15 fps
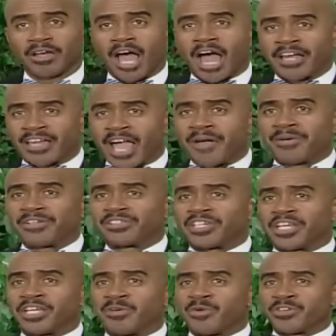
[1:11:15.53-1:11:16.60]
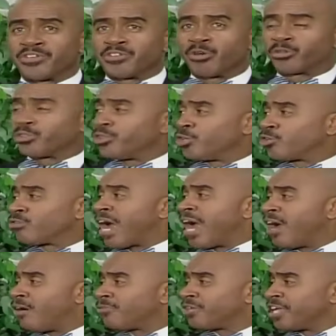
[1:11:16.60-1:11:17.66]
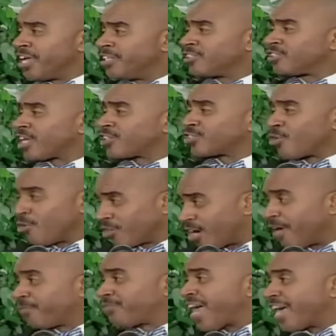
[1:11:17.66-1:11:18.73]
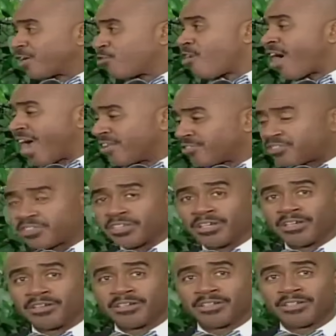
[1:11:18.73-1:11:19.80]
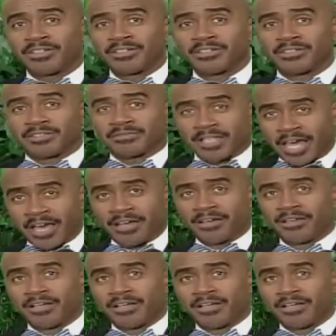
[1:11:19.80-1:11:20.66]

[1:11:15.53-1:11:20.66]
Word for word: I guarantee you, when you go to the ground, the insects gonna cut that grass. That, yes, they will. Huh?